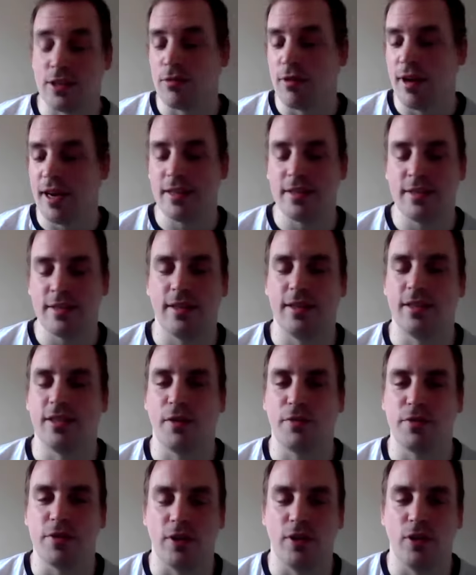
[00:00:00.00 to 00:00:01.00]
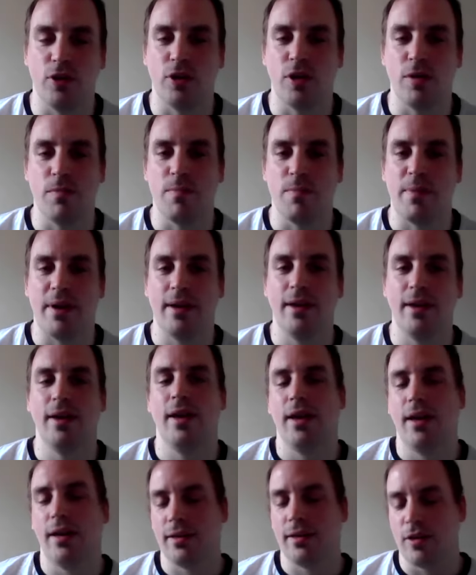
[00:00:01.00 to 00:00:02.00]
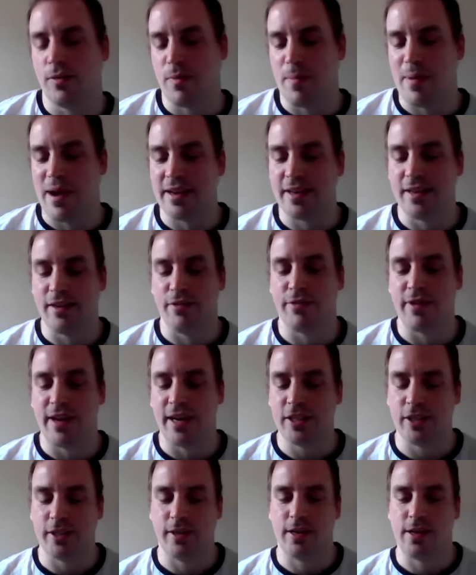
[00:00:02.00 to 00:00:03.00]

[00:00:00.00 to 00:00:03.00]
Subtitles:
great to see the Jefferson curl coming back into fashion.